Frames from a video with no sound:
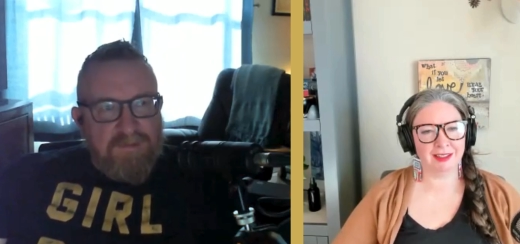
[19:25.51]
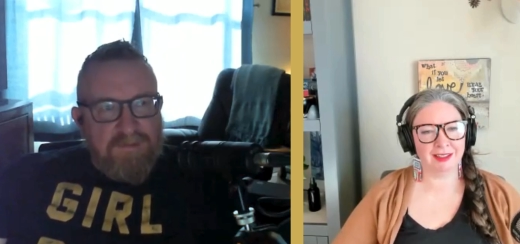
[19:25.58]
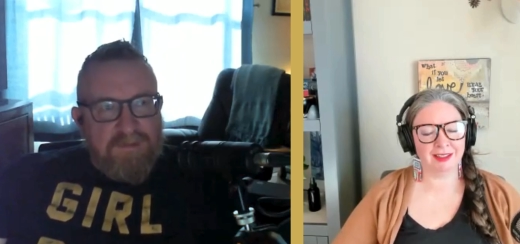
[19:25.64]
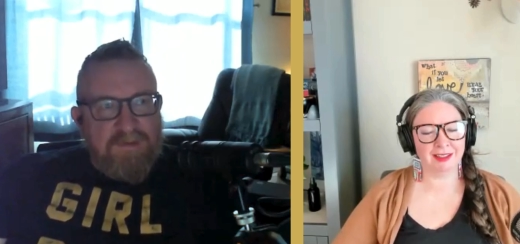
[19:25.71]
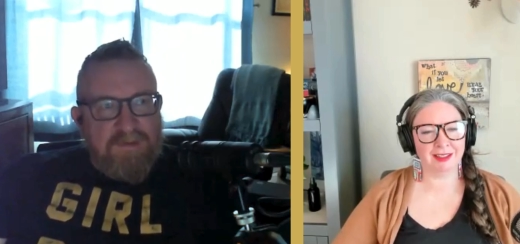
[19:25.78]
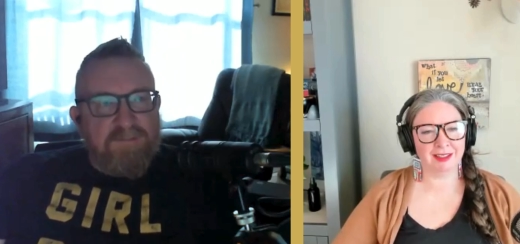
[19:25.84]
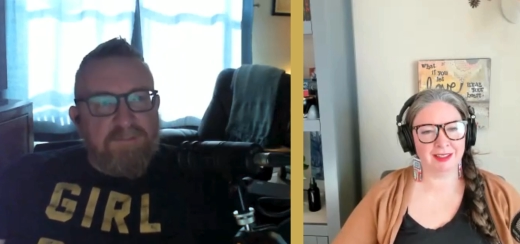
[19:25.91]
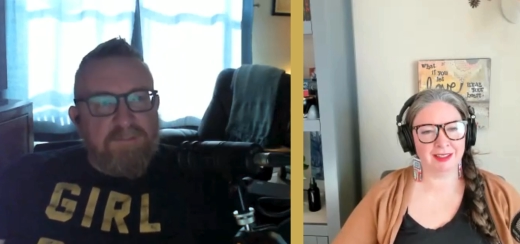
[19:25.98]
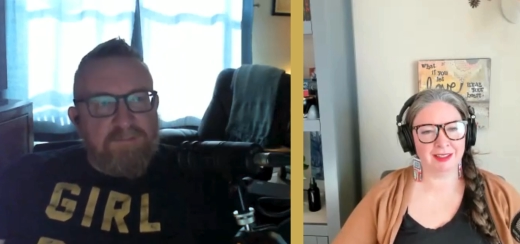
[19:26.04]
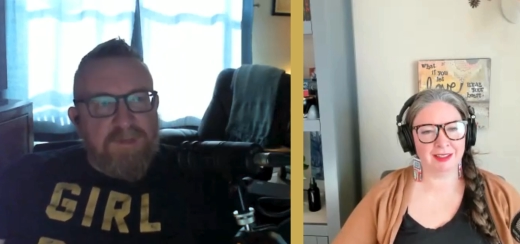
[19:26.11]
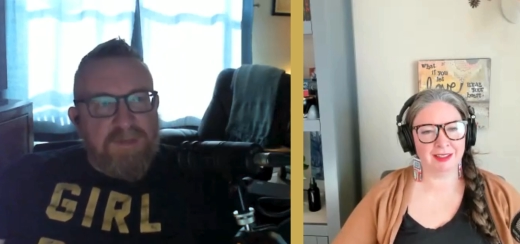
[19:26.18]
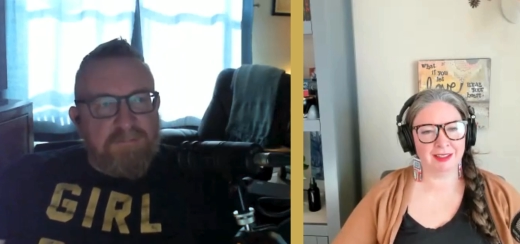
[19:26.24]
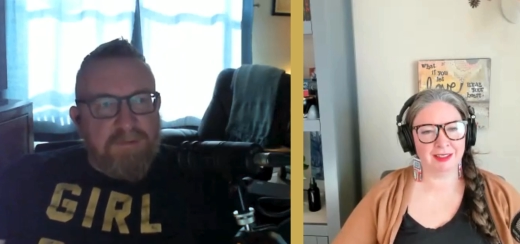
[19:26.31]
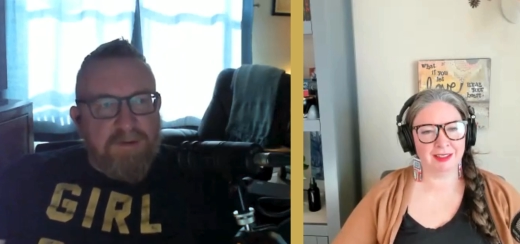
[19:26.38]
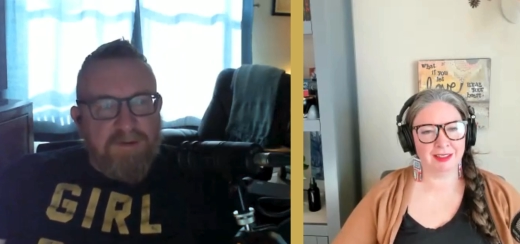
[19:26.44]
Speaker 1: as would
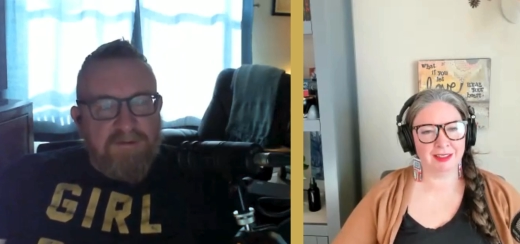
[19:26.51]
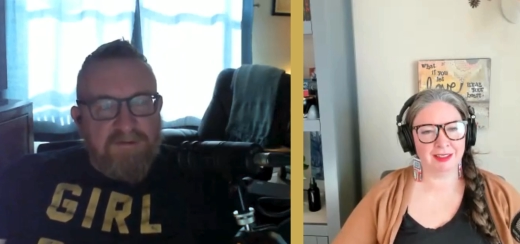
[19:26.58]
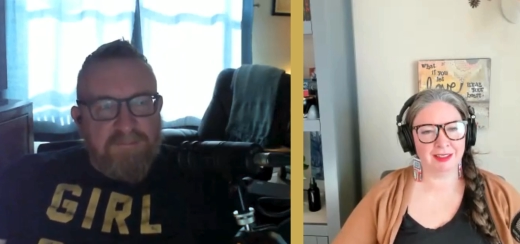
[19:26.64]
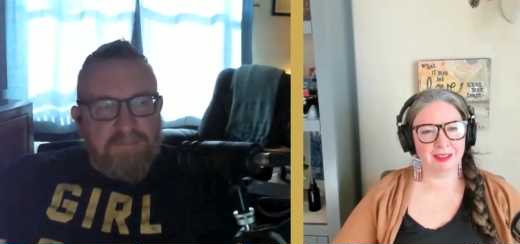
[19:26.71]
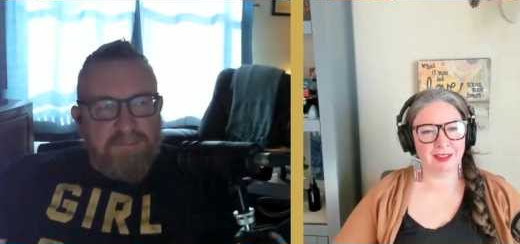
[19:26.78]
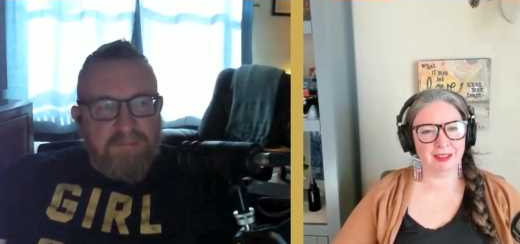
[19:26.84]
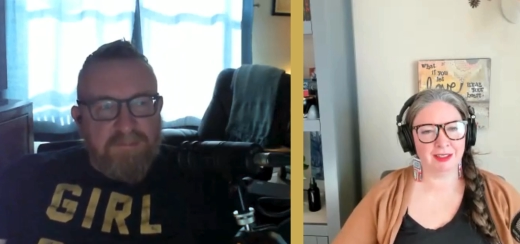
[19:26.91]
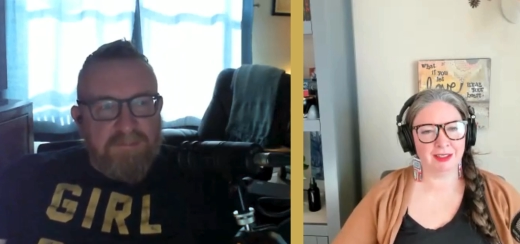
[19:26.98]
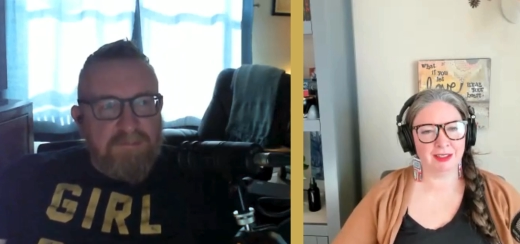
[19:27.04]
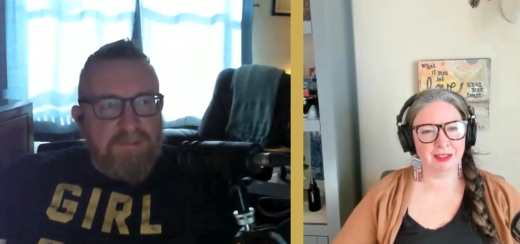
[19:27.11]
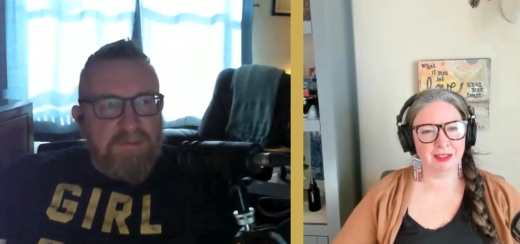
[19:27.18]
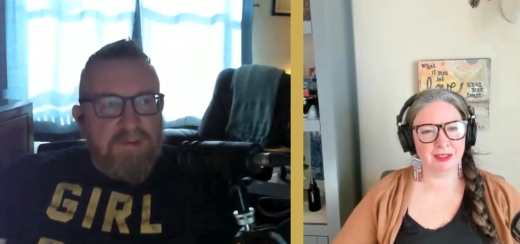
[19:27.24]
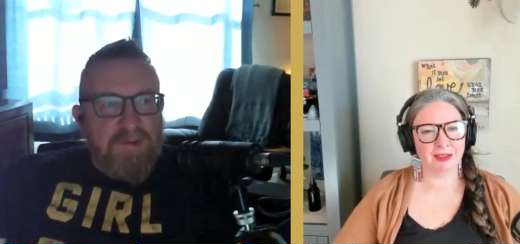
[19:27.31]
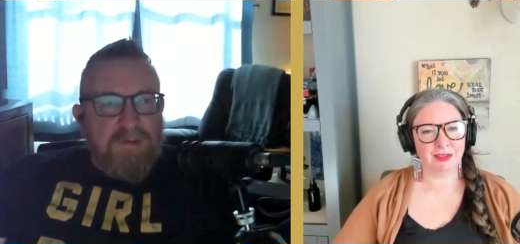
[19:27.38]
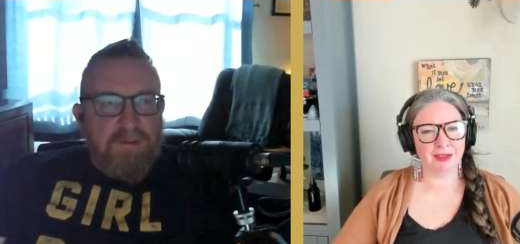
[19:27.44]
be possible
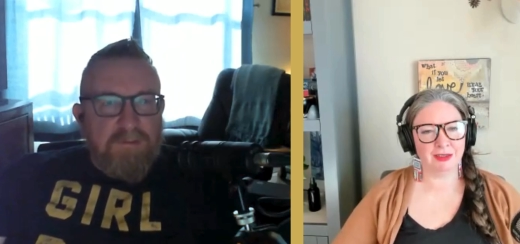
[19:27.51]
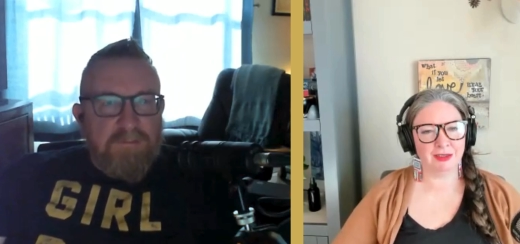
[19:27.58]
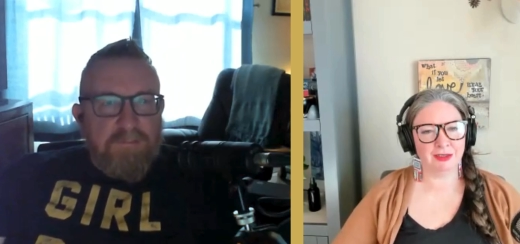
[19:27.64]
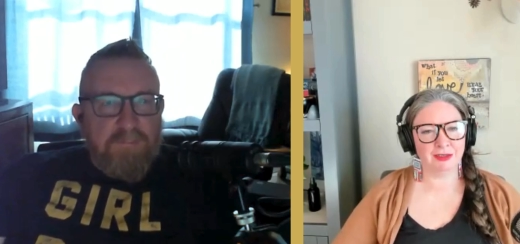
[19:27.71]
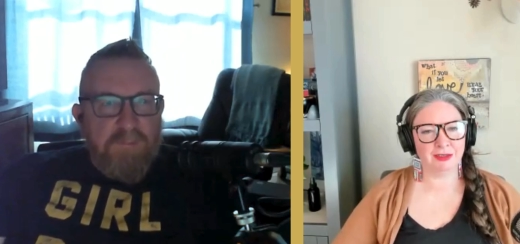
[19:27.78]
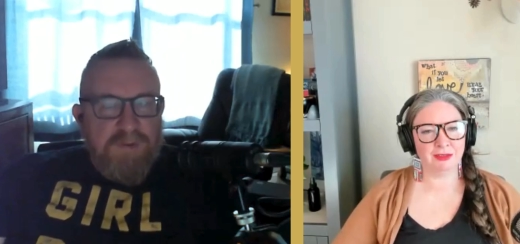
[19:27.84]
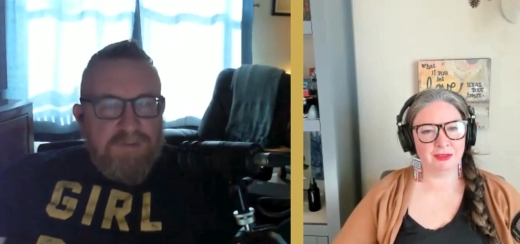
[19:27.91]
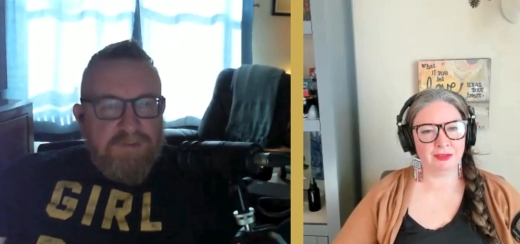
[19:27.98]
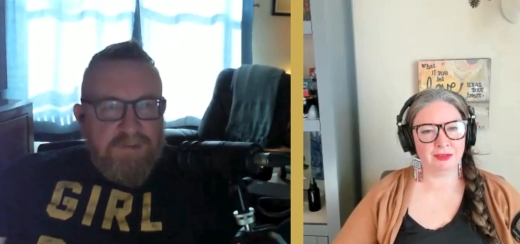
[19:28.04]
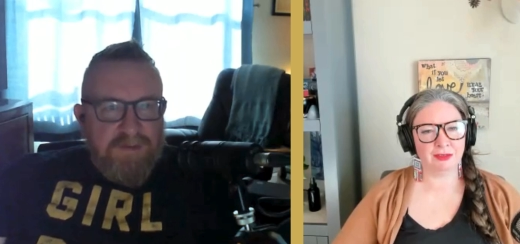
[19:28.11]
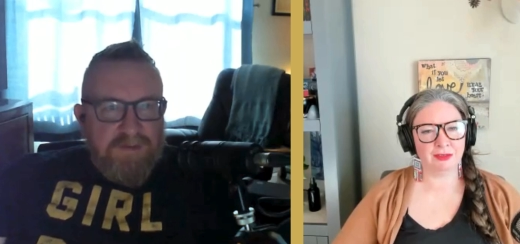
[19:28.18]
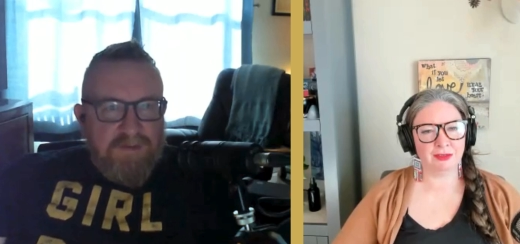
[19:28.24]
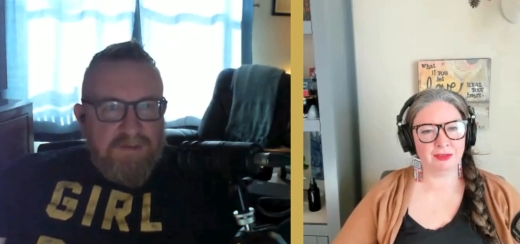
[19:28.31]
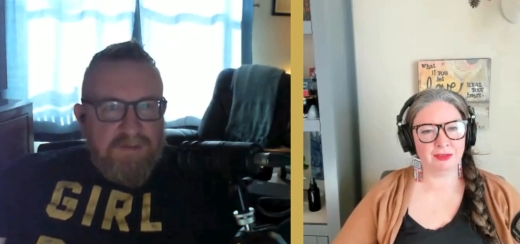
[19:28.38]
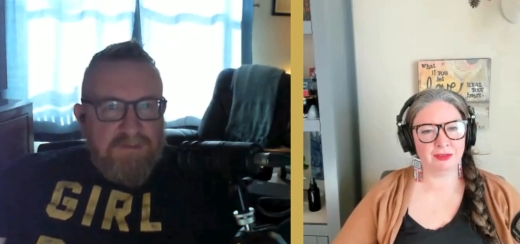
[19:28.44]

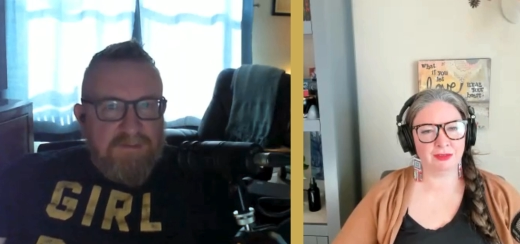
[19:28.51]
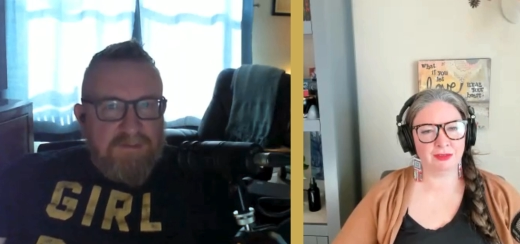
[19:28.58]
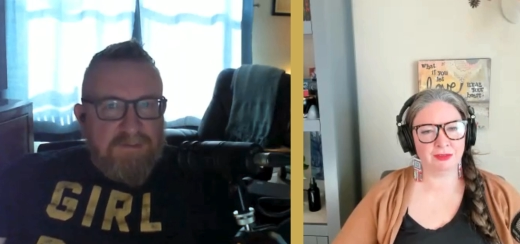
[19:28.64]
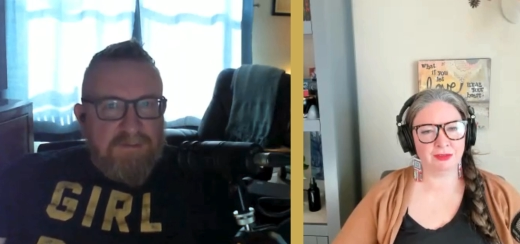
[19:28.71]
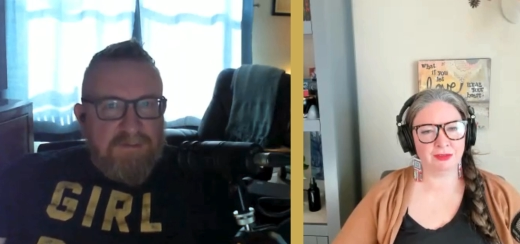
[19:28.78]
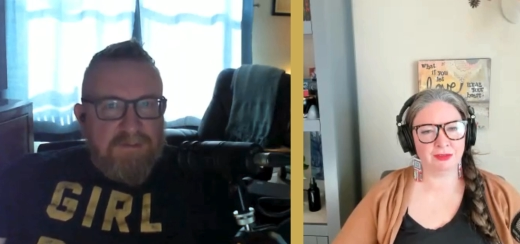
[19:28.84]
within